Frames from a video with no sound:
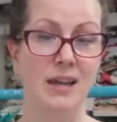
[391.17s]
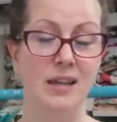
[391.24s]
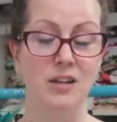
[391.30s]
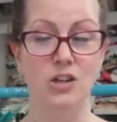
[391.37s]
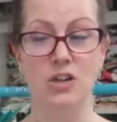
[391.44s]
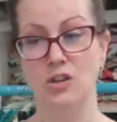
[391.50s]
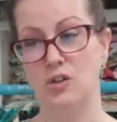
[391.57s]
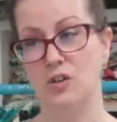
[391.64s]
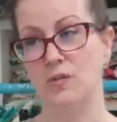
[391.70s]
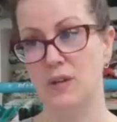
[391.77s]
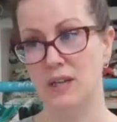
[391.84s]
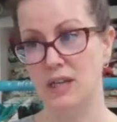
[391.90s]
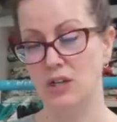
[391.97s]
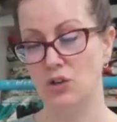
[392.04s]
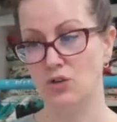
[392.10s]
and use of
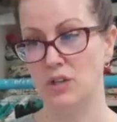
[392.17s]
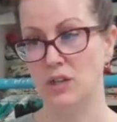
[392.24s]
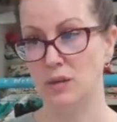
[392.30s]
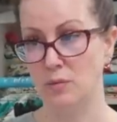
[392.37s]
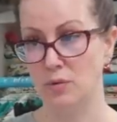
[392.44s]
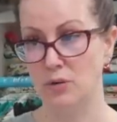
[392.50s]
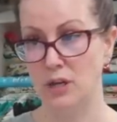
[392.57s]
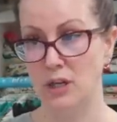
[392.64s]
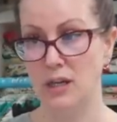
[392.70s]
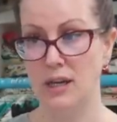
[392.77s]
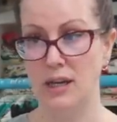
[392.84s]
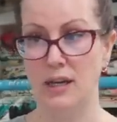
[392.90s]
an interesting print